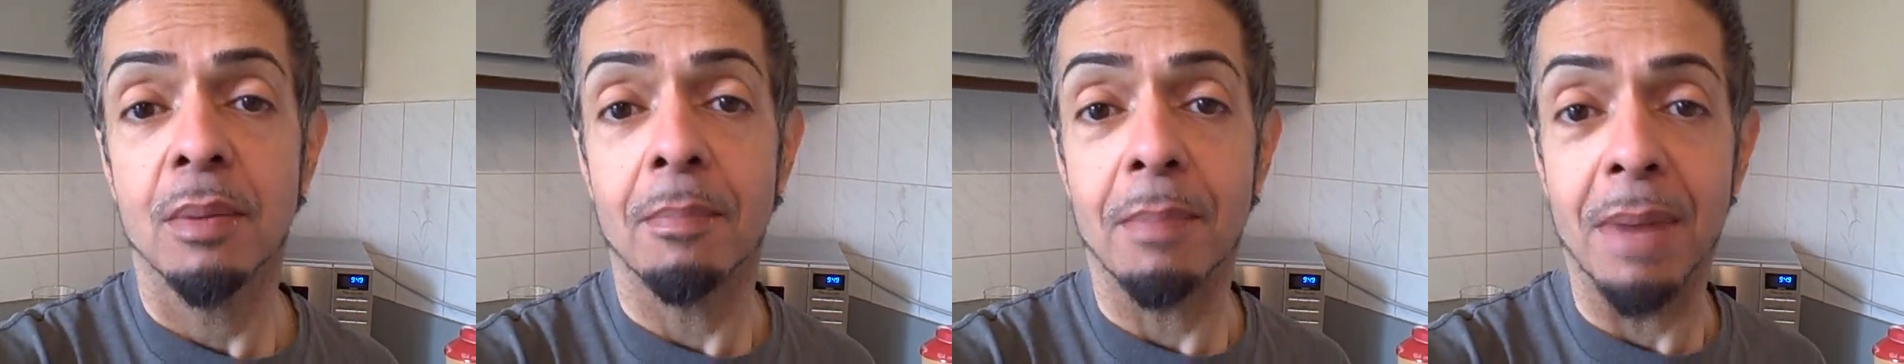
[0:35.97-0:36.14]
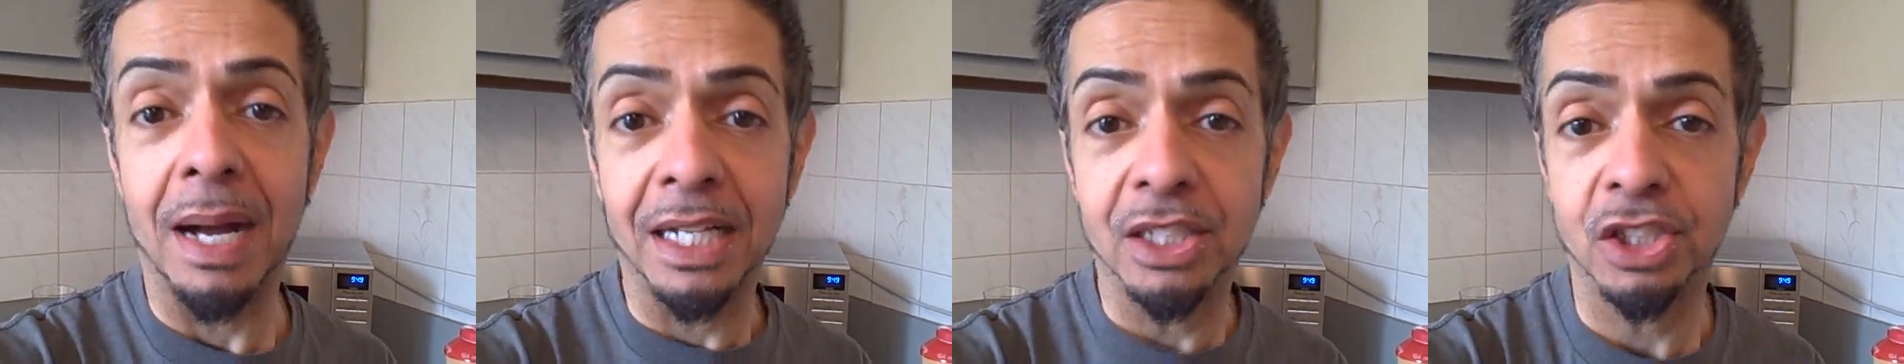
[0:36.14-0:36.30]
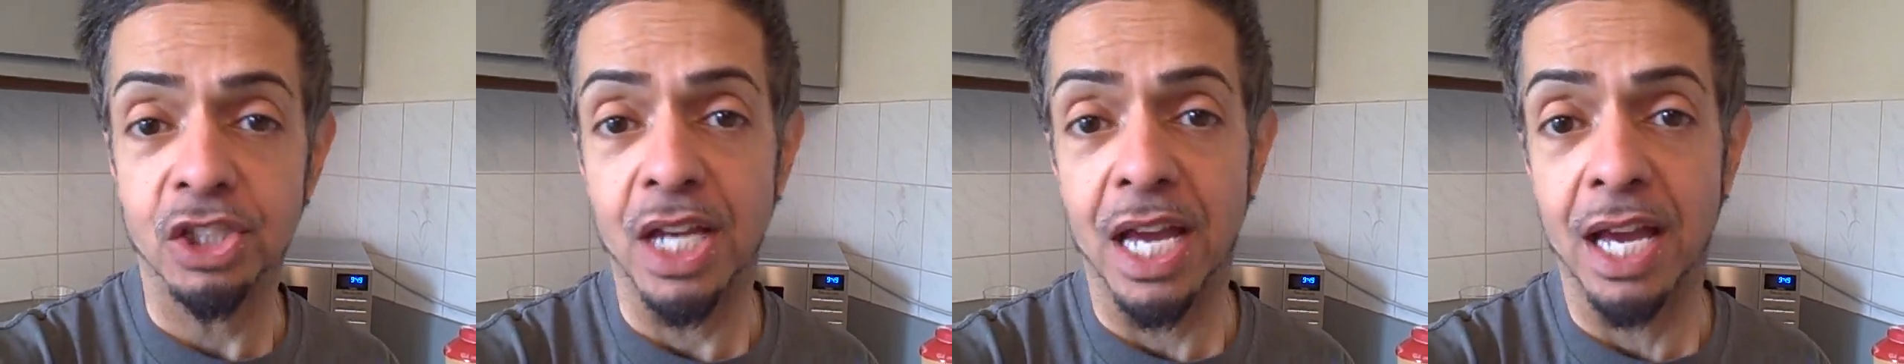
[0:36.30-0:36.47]

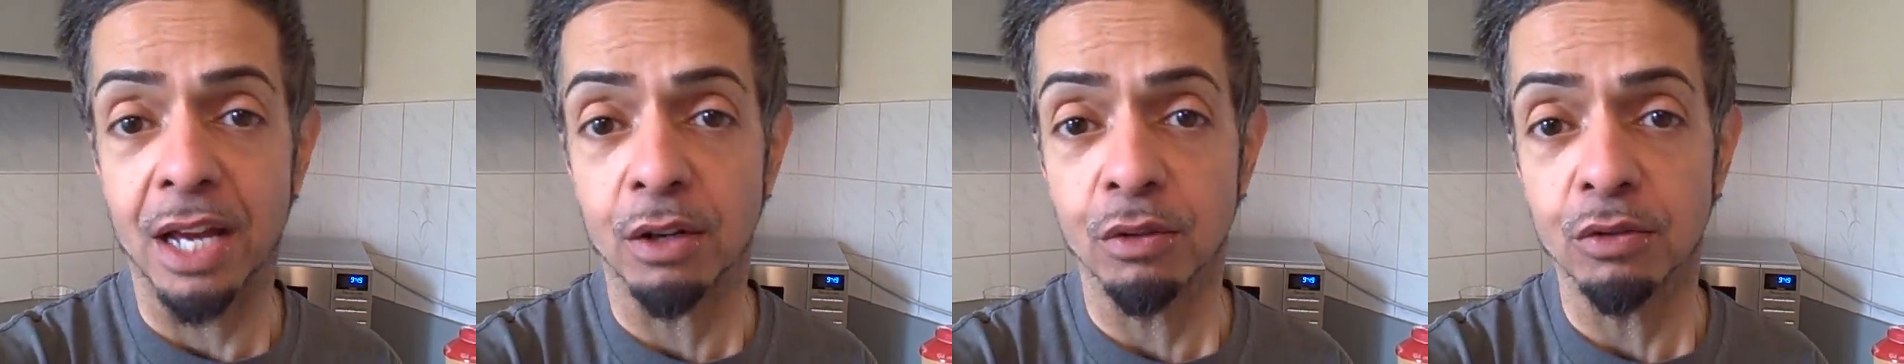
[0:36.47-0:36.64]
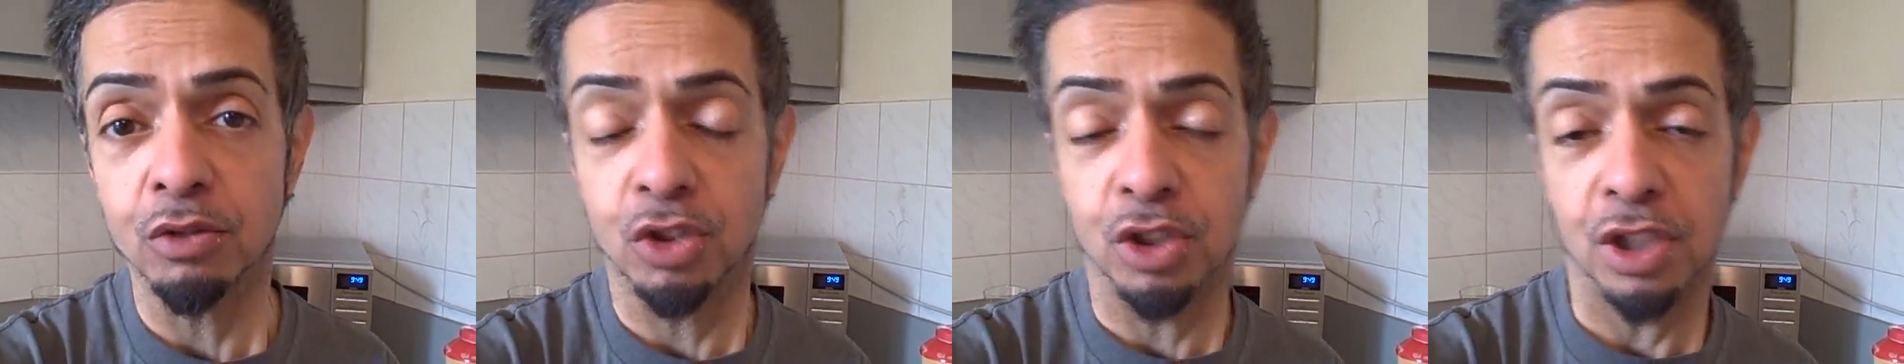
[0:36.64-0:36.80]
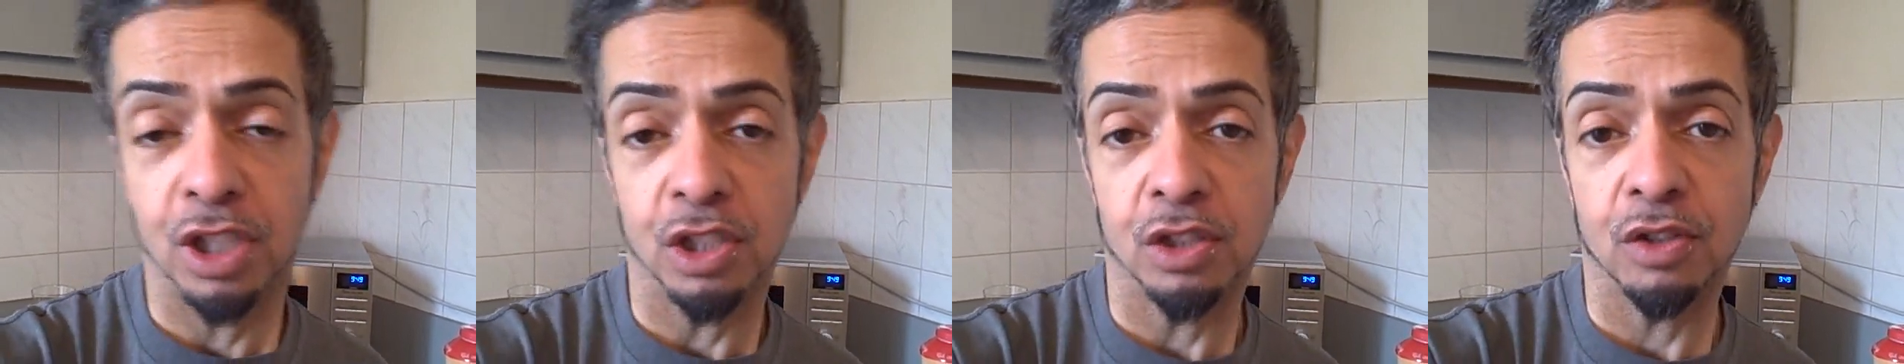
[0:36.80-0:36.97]
My
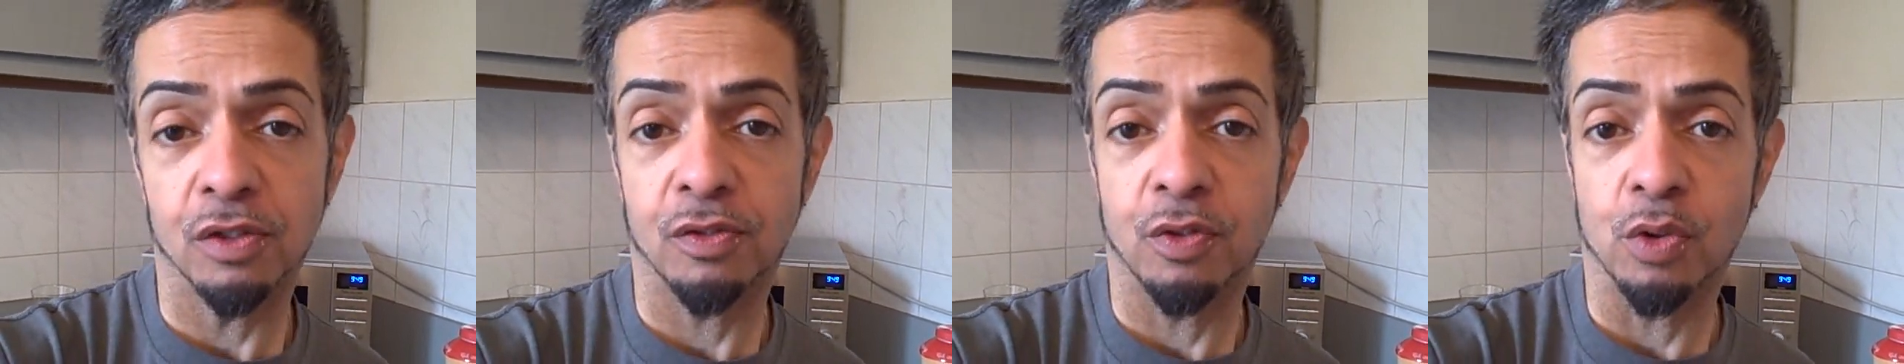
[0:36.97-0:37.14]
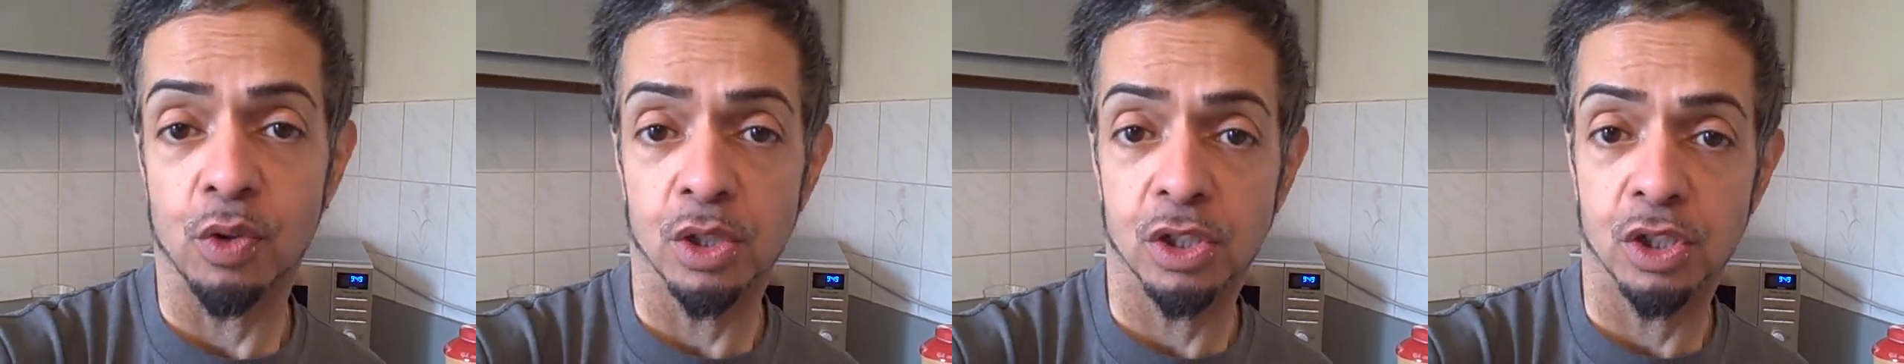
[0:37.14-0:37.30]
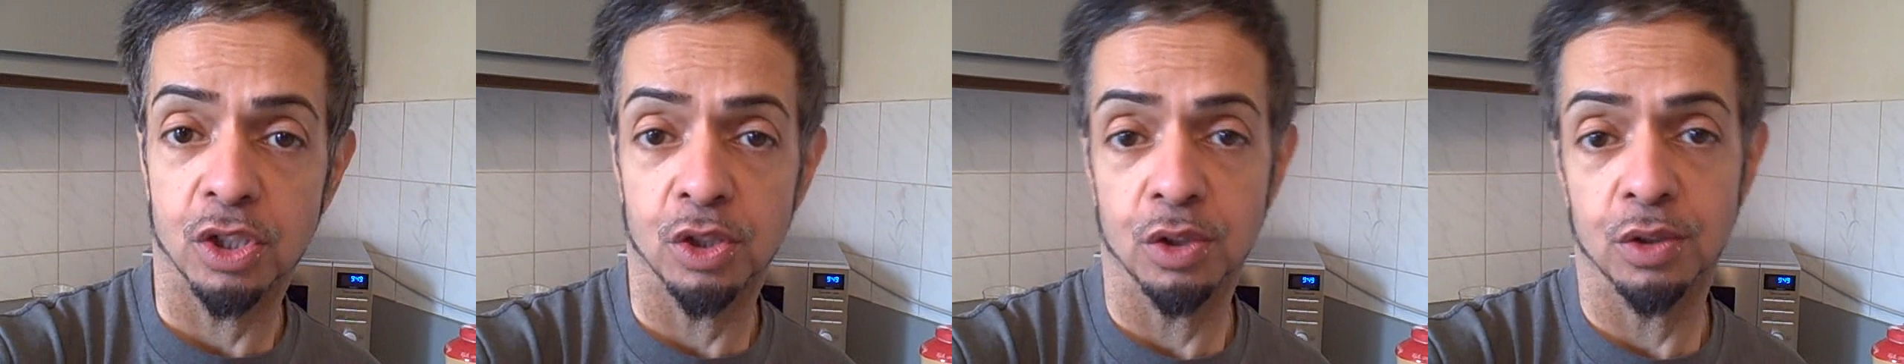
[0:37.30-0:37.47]
channel,
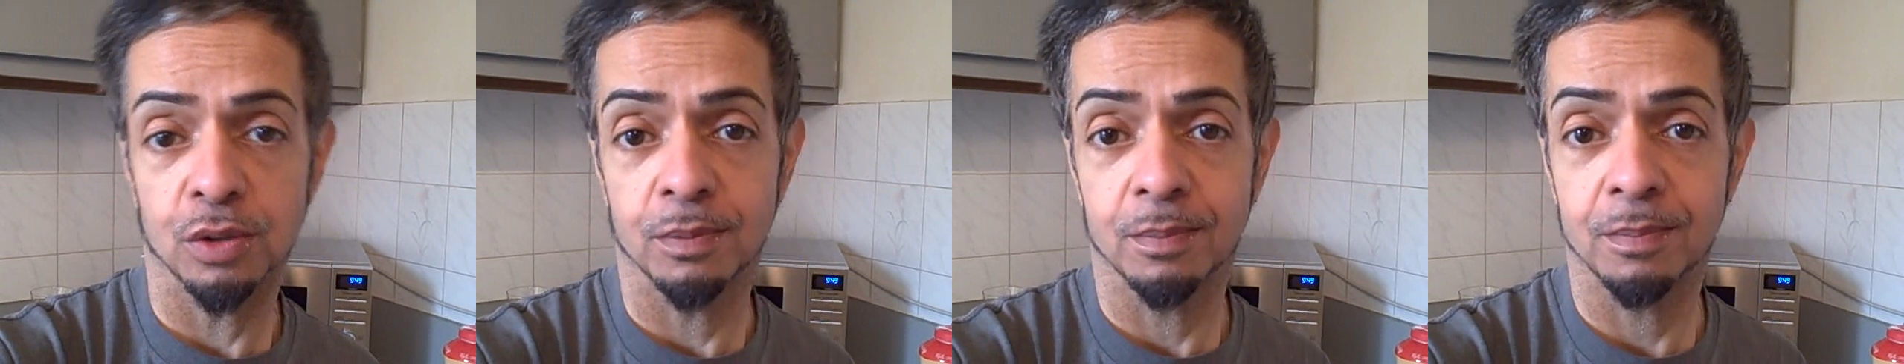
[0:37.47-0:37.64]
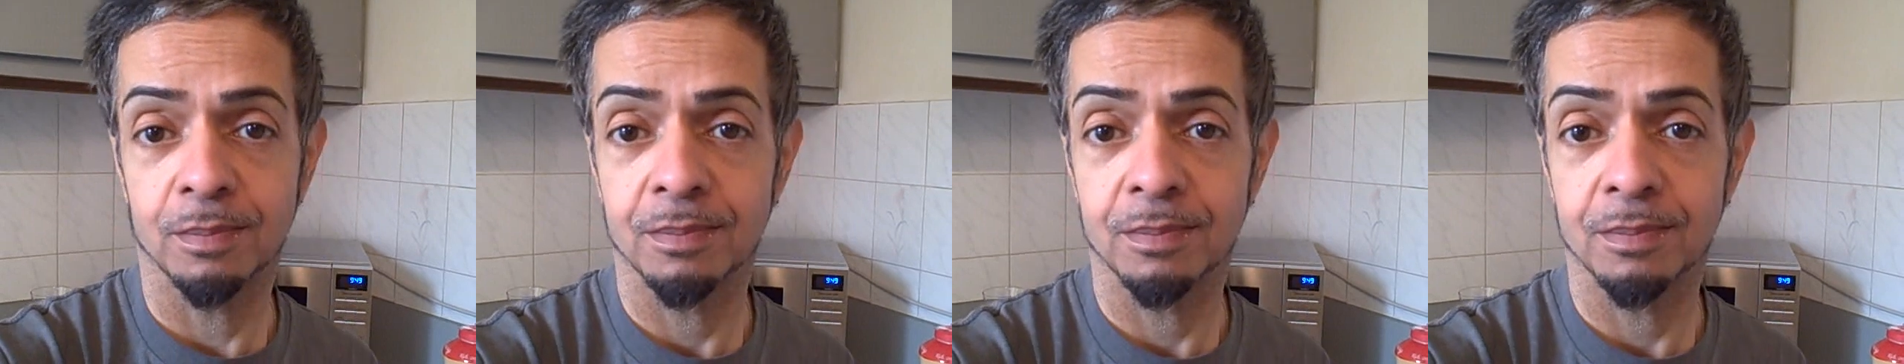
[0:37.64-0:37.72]
Junito42.